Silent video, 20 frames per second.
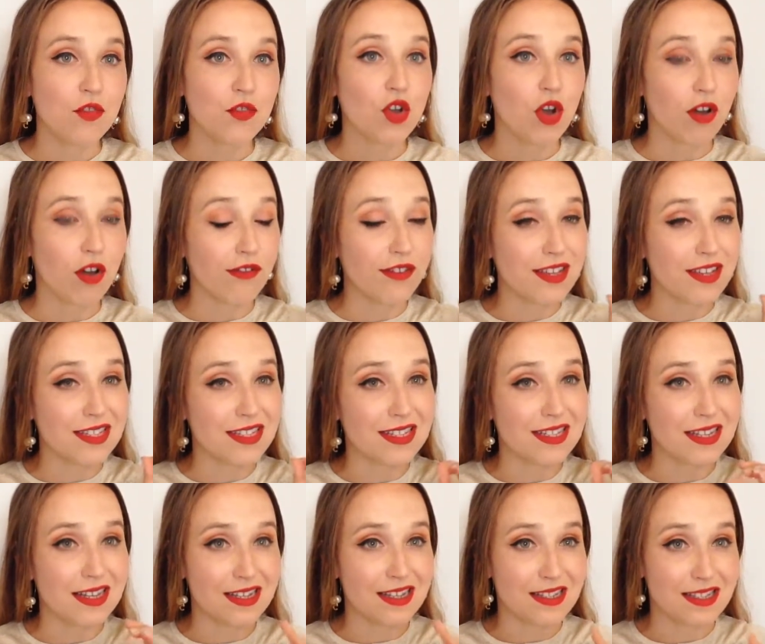Coffee is
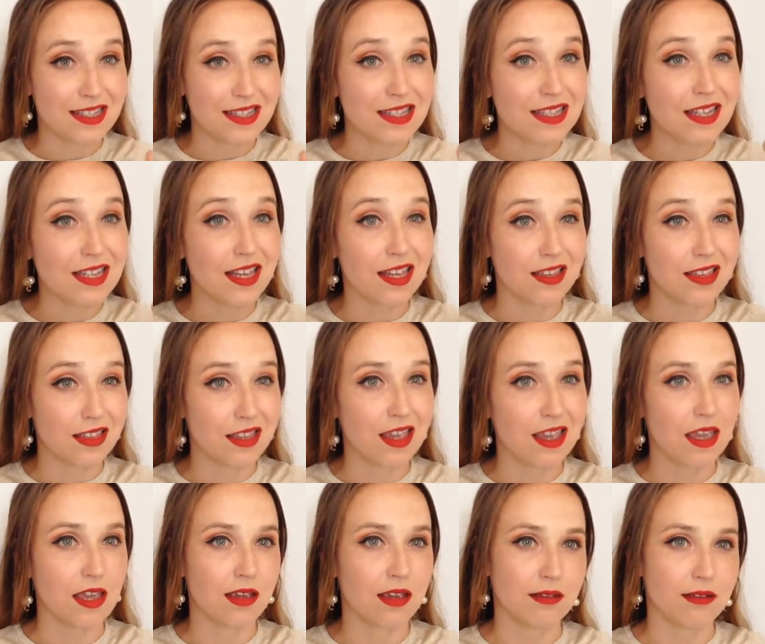an acidic
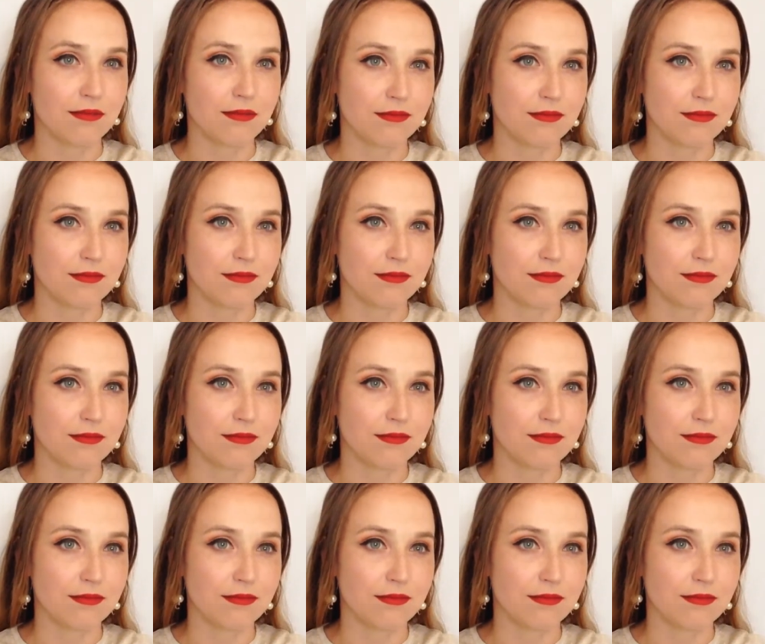thing.